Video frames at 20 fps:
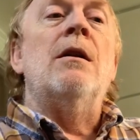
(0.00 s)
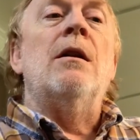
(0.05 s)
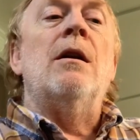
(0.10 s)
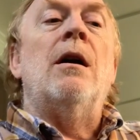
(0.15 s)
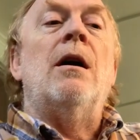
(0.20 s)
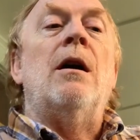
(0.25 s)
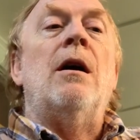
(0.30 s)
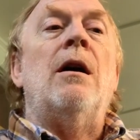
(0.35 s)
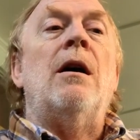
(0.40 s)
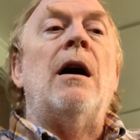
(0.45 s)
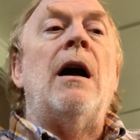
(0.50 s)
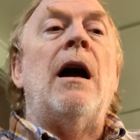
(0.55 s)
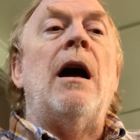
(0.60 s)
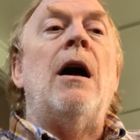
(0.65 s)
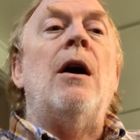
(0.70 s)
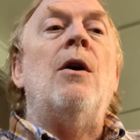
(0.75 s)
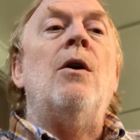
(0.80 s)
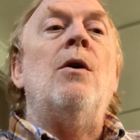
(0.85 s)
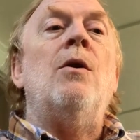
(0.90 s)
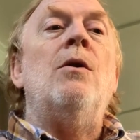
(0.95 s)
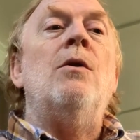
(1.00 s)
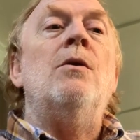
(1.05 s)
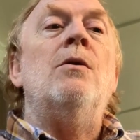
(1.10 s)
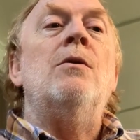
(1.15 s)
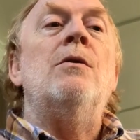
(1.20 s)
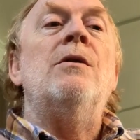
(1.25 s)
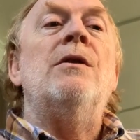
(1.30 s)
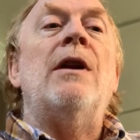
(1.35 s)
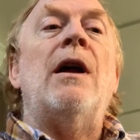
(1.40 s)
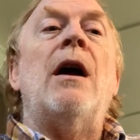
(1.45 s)
uh, how
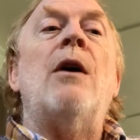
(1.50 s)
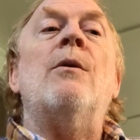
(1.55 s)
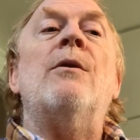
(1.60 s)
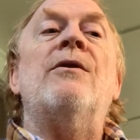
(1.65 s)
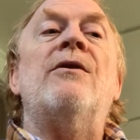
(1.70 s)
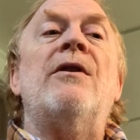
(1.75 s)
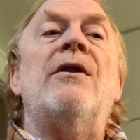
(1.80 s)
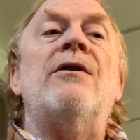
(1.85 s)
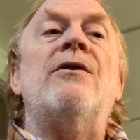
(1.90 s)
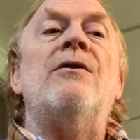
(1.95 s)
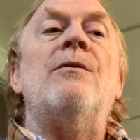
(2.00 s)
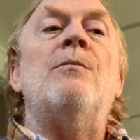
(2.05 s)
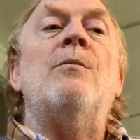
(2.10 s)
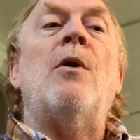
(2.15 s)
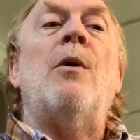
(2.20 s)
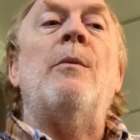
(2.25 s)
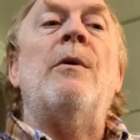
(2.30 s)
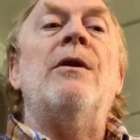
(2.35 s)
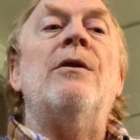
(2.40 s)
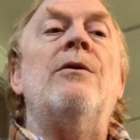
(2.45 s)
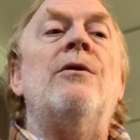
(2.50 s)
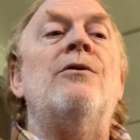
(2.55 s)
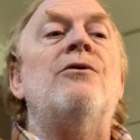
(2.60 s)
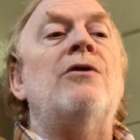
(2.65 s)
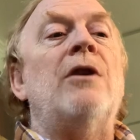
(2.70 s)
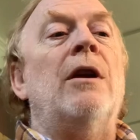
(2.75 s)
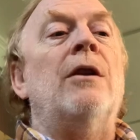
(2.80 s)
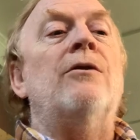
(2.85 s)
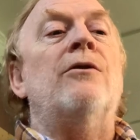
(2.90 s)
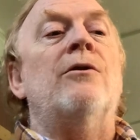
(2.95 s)
now is the moment to
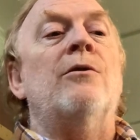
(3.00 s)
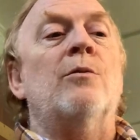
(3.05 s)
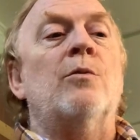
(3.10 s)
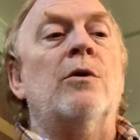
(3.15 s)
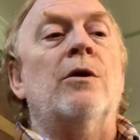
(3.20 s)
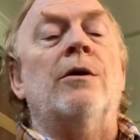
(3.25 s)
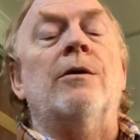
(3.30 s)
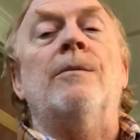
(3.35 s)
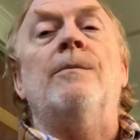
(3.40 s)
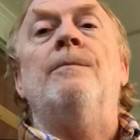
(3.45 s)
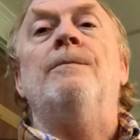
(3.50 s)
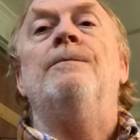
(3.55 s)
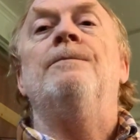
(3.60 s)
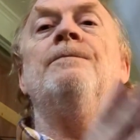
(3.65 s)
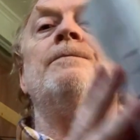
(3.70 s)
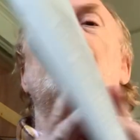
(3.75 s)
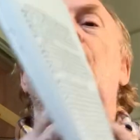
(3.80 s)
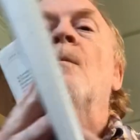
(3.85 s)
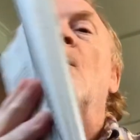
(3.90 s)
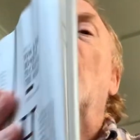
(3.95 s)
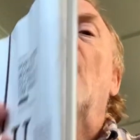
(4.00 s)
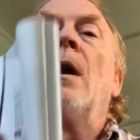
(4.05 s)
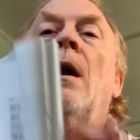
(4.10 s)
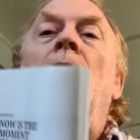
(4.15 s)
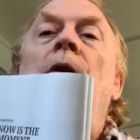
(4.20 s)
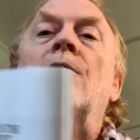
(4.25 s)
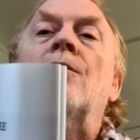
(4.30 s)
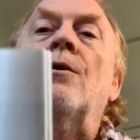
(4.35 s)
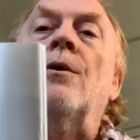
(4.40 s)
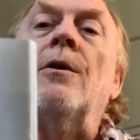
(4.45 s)
change the world.
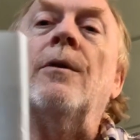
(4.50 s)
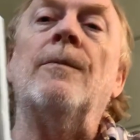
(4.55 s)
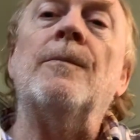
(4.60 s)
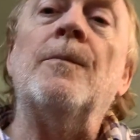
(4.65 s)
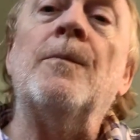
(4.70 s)
I'll show you.